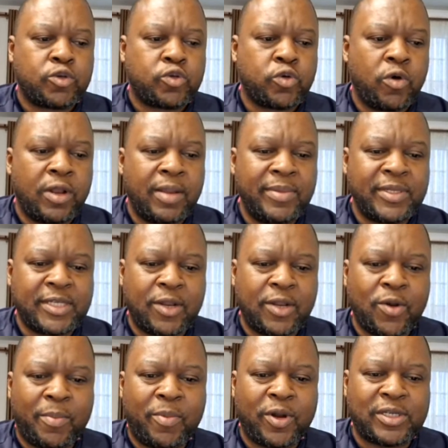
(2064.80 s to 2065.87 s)
So let me tell
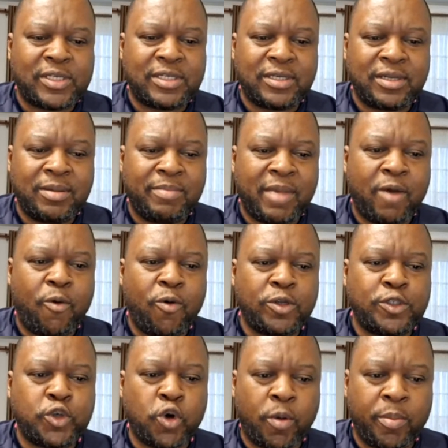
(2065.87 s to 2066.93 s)
you about my
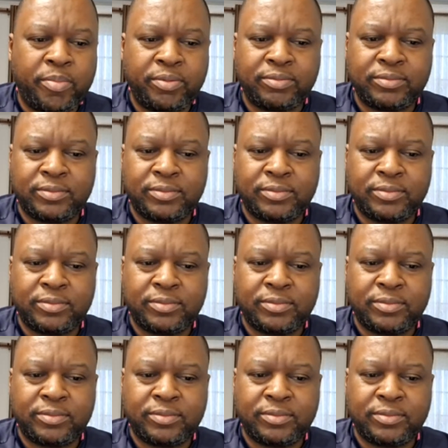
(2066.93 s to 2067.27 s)
old job.